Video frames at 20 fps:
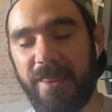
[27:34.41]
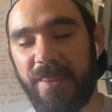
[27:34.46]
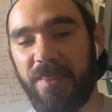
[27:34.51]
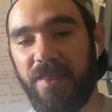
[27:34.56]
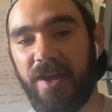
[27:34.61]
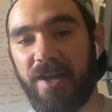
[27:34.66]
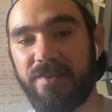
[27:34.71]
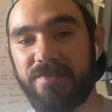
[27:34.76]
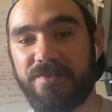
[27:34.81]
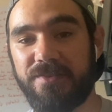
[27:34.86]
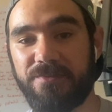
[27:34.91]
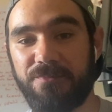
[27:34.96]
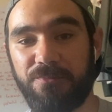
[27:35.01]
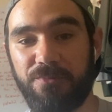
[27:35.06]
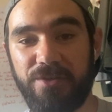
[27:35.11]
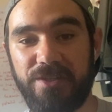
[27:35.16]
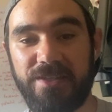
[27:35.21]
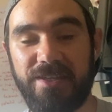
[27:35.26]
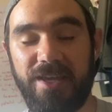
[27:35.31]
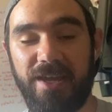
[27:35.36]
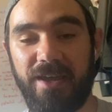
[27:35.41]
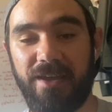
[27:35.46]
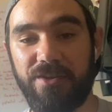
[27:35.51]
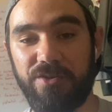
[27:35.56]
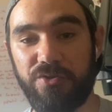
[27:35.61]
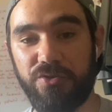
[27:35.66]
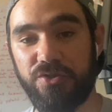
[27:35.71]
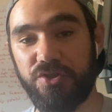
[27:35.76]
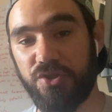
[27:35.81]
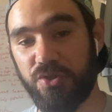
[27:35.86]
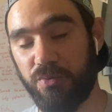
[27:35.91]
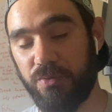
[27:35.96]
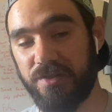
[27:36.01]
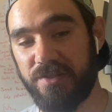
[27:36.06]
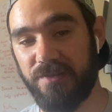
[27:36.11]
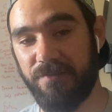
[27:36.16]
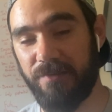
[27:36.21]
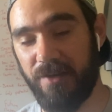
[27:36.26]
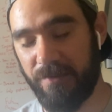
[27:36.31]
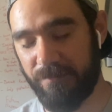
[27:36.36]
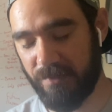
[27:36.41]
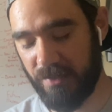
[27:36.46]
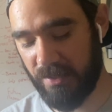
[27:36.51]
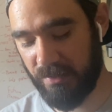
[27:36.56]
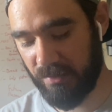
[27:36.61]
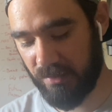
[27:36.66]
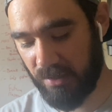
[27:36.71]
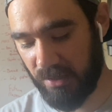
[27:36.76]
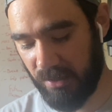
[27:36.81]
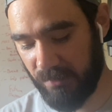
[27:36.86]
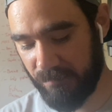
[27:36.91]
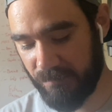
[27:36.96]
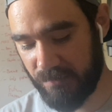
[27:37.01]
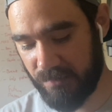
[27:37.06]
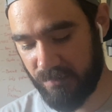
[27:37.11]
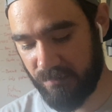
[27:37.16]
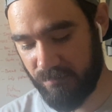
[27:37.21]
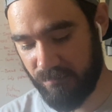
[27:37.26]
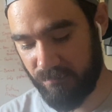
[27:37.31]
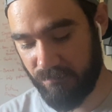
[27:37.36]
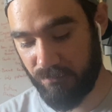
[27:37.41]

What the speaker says: that we get a good choice of left-hand gloves,